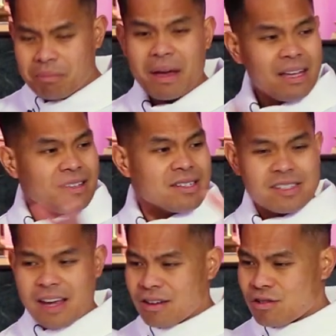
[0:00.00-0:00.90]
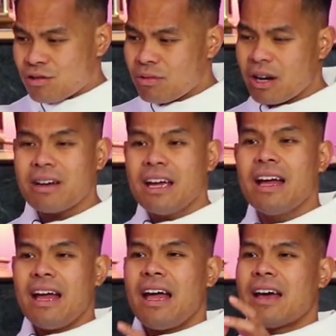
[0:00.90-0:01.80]
main sanctuary,
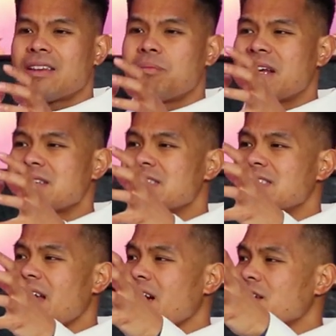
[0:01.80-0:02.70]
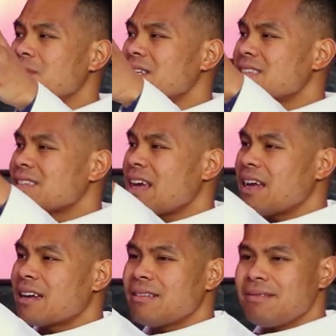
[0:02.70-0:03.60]
and the Blessed Sacrament is
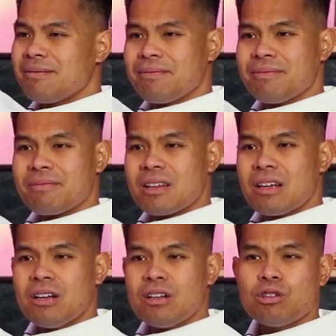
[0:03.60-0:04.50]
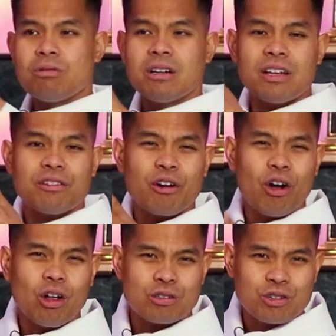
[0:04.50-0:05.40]
taken to another
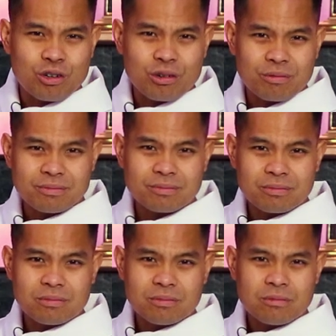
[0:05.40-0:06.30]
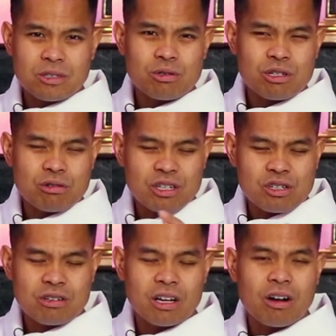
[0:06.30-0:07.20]
altar, which we
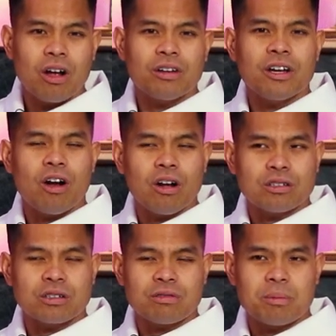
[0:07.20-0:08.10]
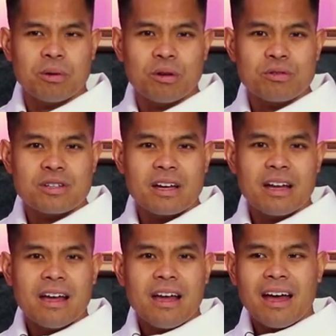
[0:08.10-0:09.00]
traditionally call the altar of repose.
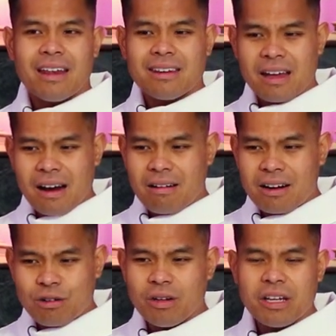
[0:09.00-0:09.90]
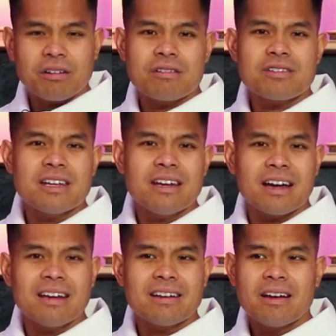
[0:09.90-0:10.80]
And there on Holy Thursday
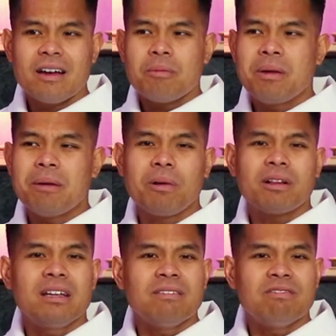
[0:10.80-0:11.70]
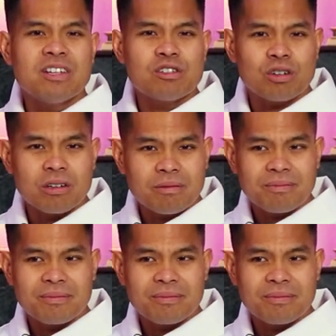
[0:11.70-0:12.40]
night, people keep vigil